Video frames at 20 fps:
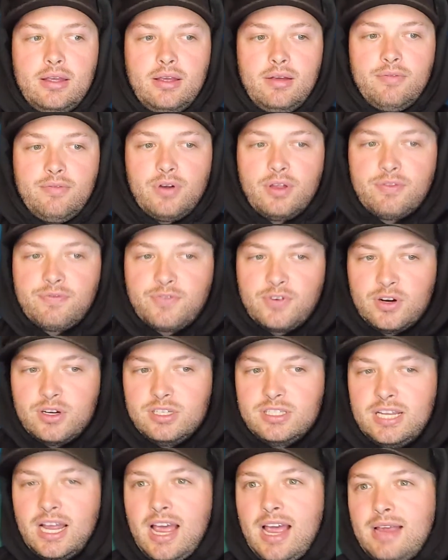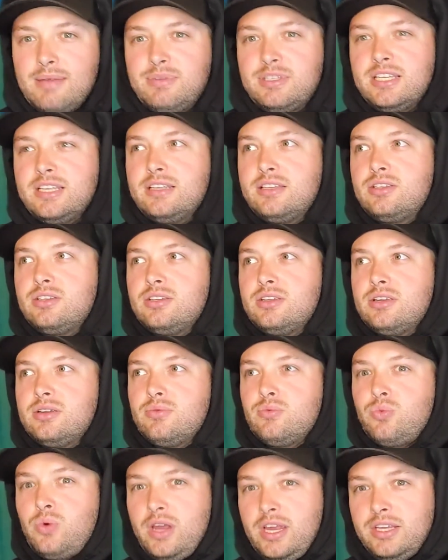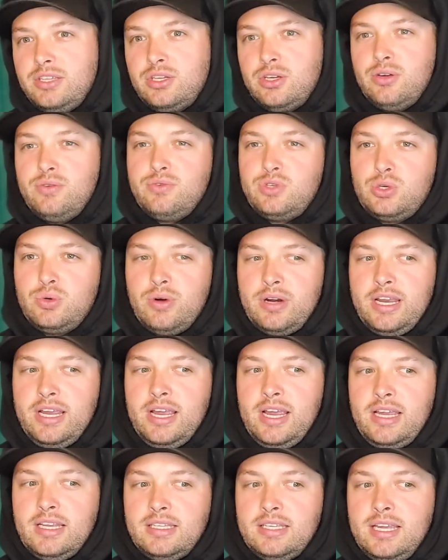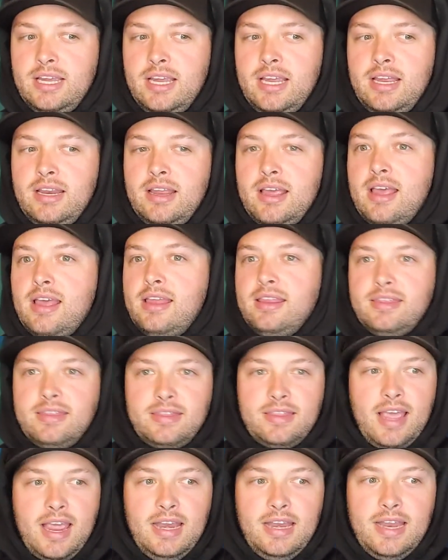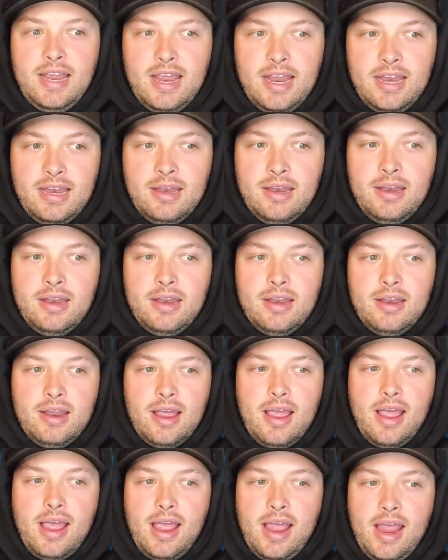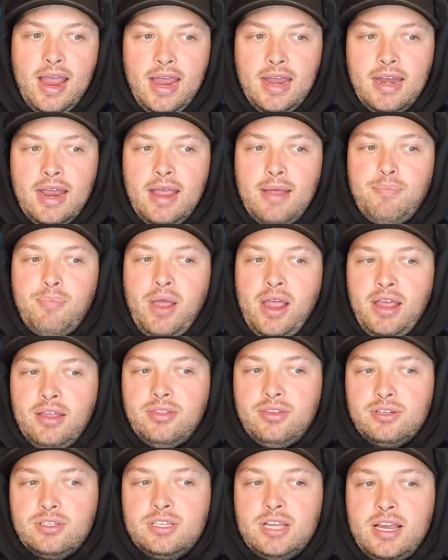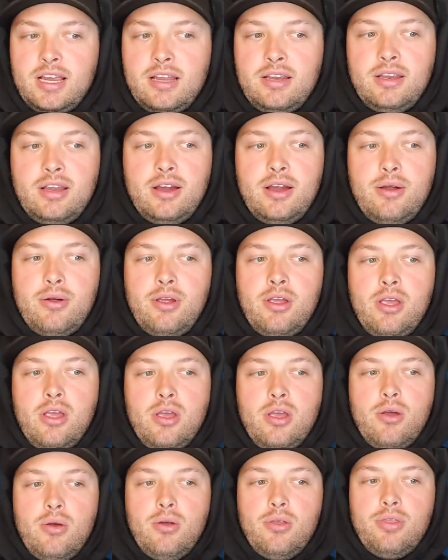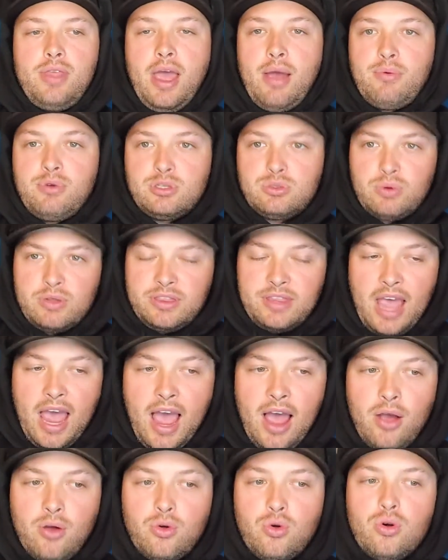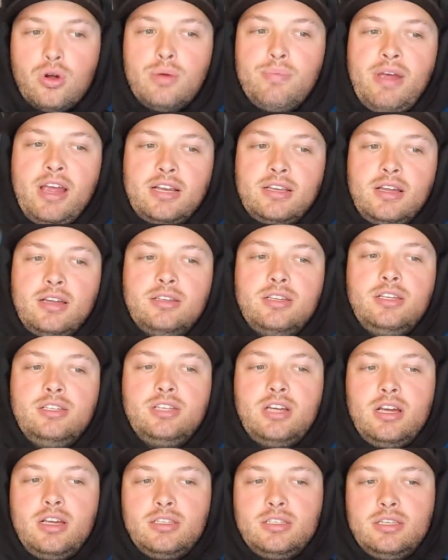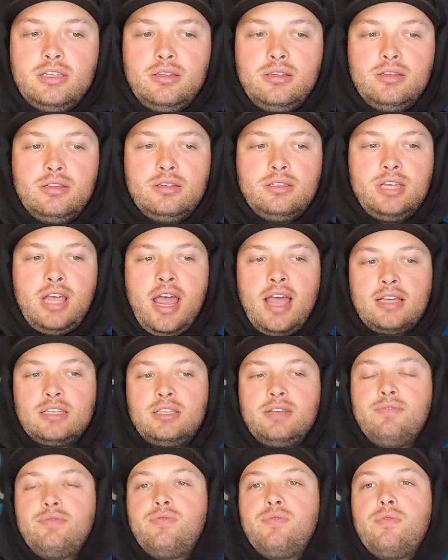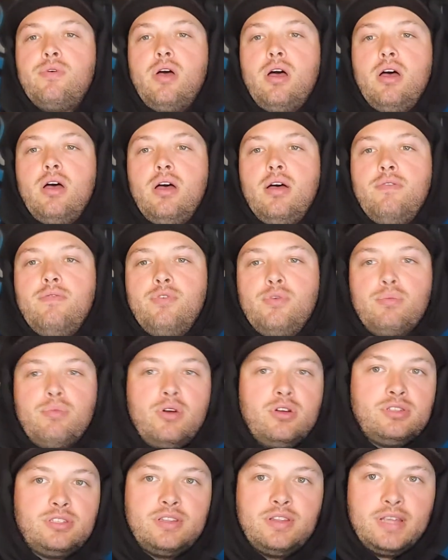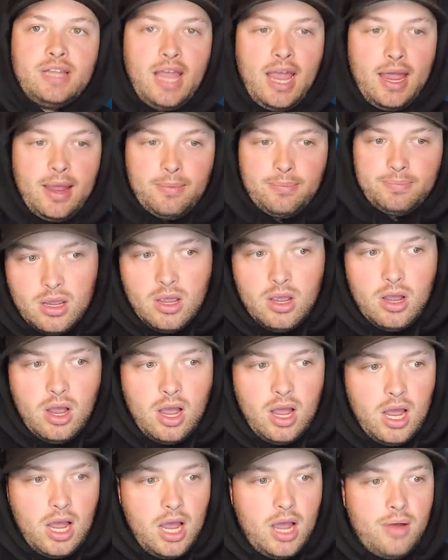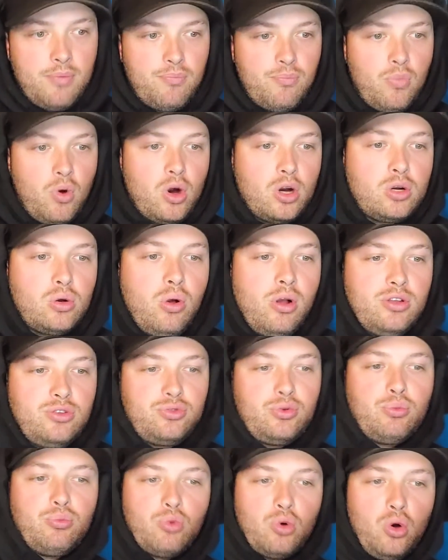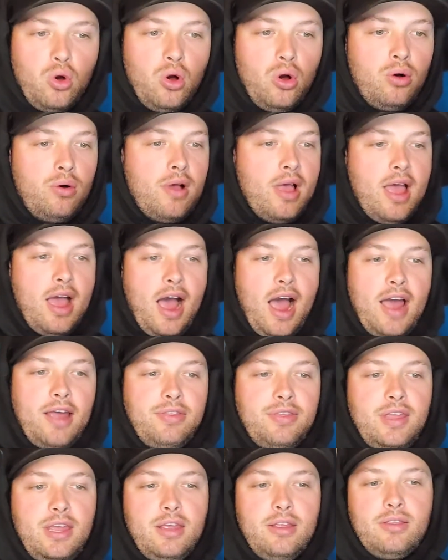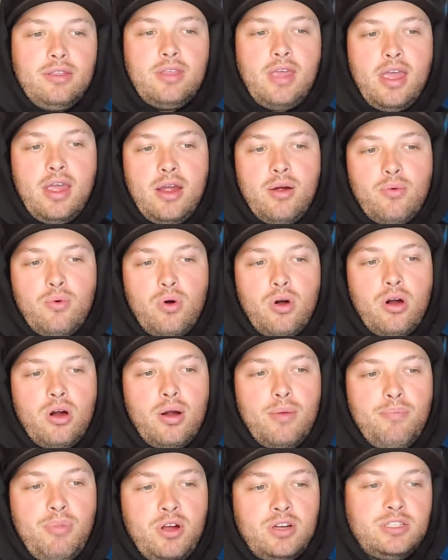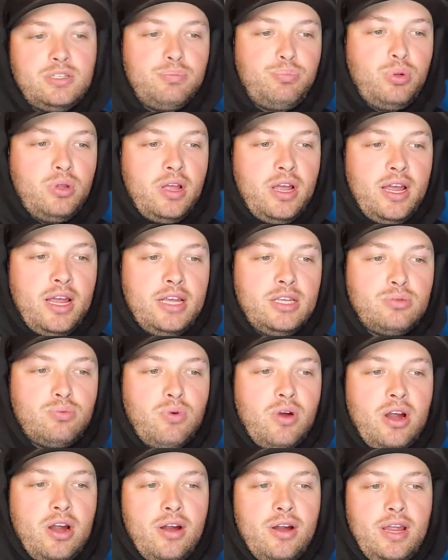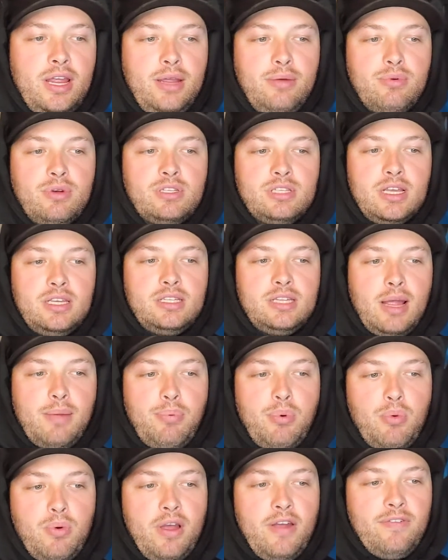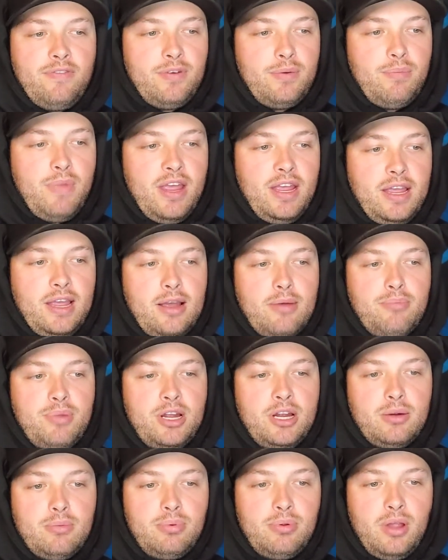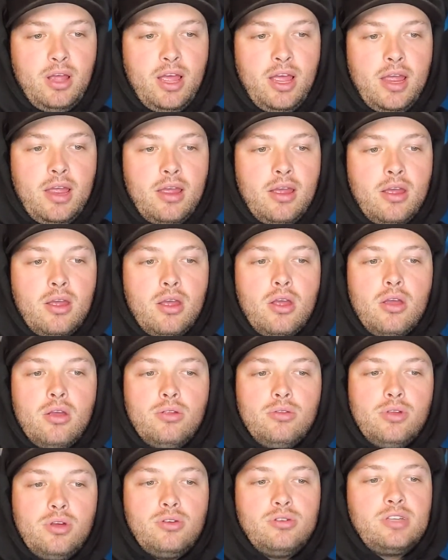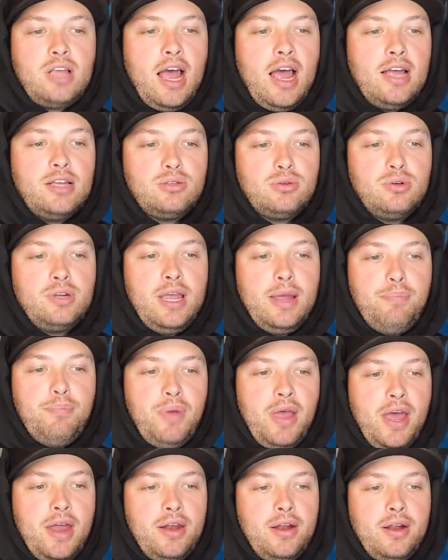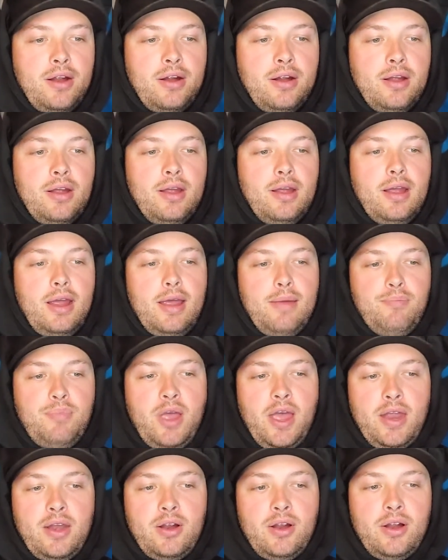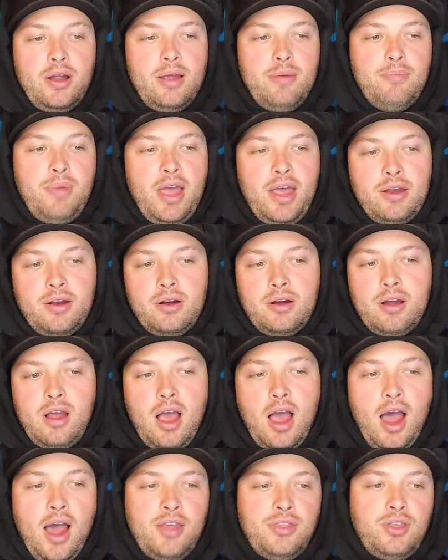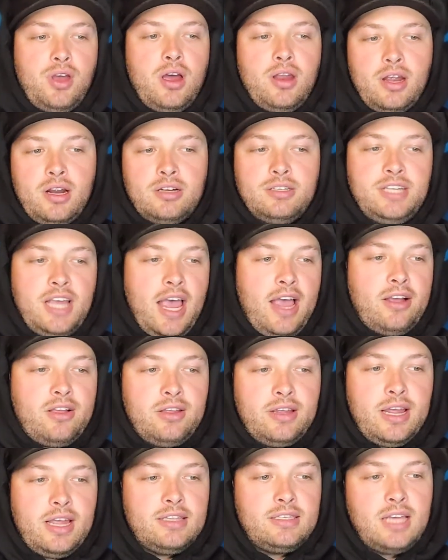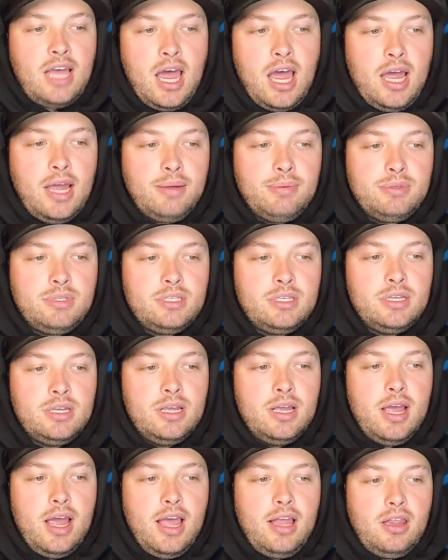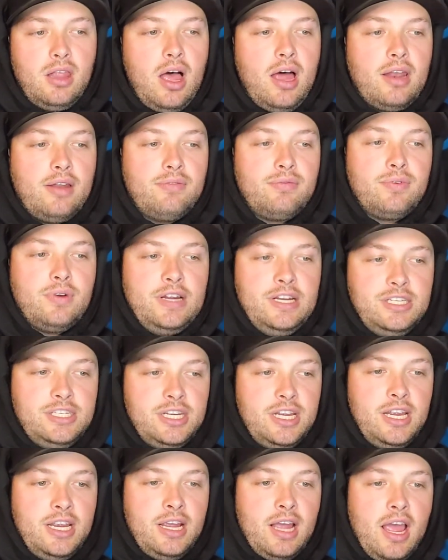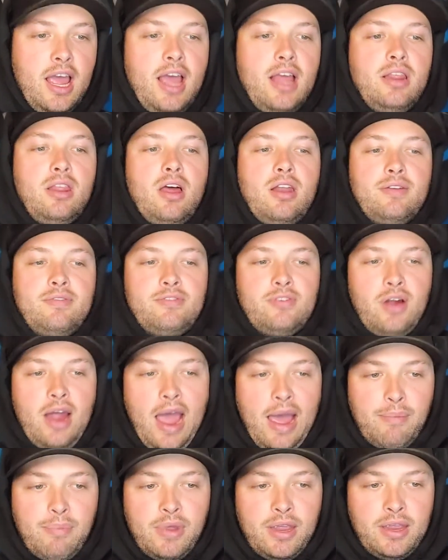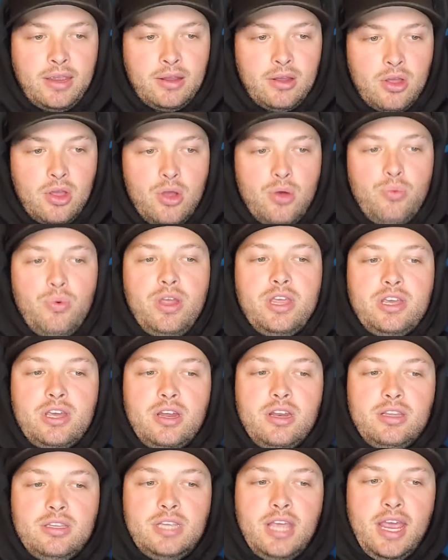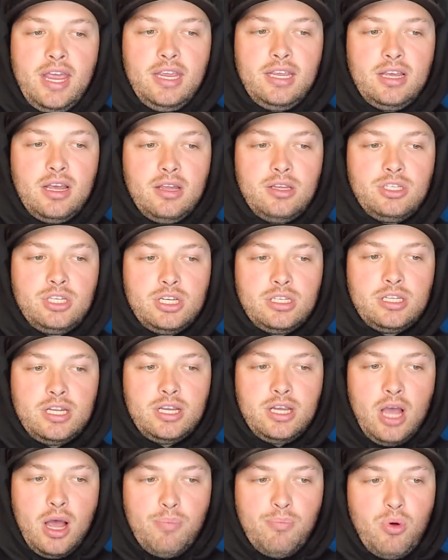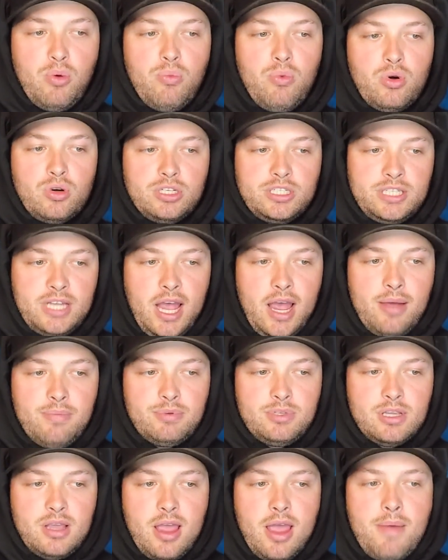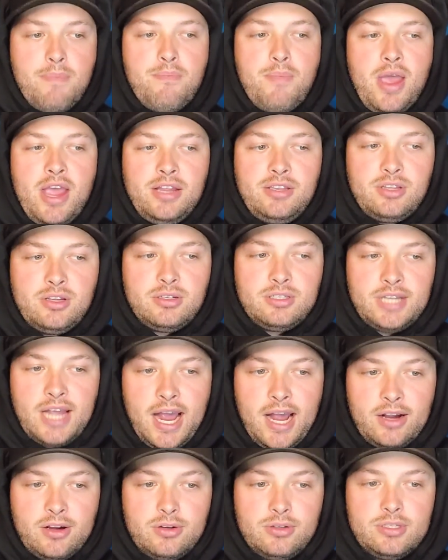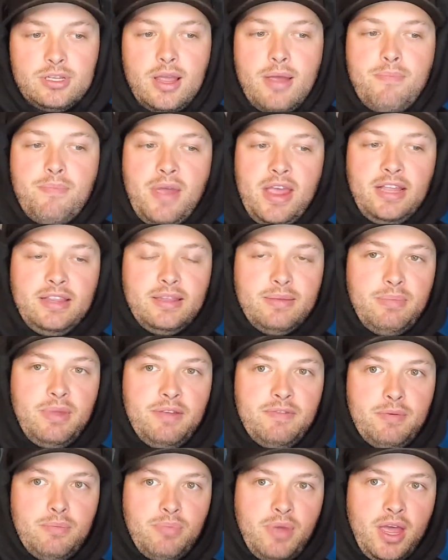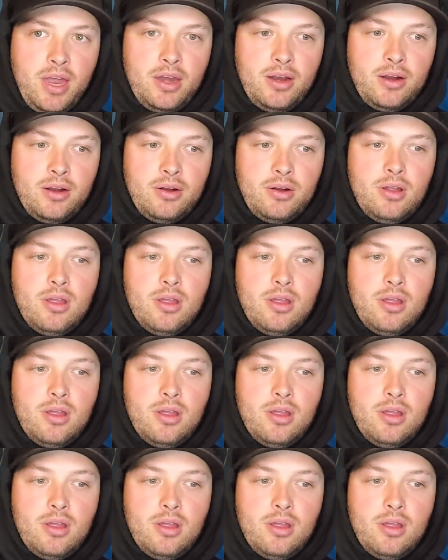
For the first time since week two of 2018, they didn't aid a Panther secondary that was without cornerback Donte Johnson, Jackson uh, for most of the game. Uh, more quotes from Rhule. I think there were a bunch of plays where he was a step away from making a bigger play. Those guys will get better and better and better. I thought our tackling at times, a lot of reaching, a lot of grabbing. We could take just a couple more steps and make those tackles and make them even better.